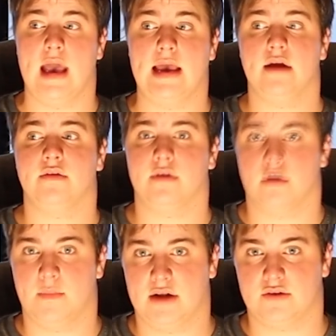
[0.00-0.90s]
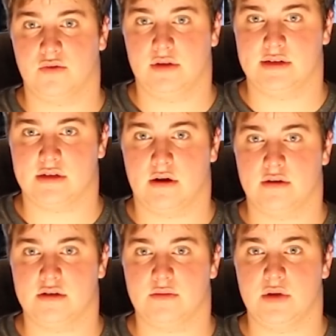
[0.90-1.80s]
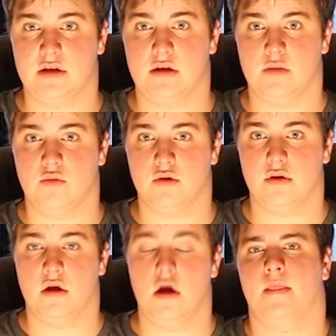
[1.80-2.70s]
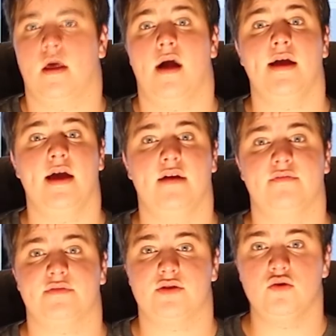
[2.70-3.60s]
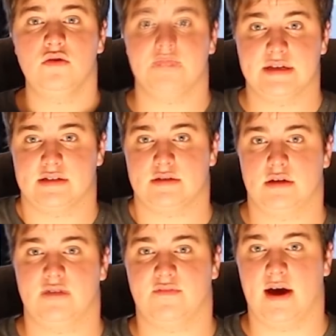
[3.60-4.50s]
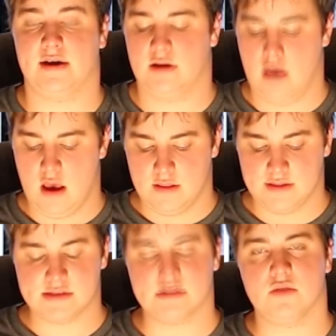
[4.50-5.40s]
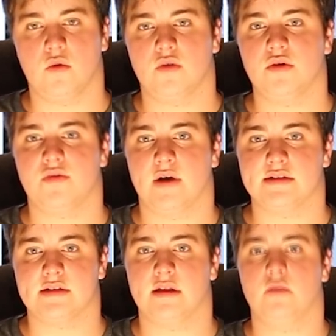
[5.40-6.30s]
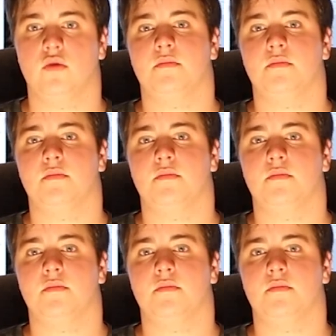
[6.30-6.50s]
and they're about to release the RGB keyboard. I have 2 of these, in fact. This is the one with reds, and the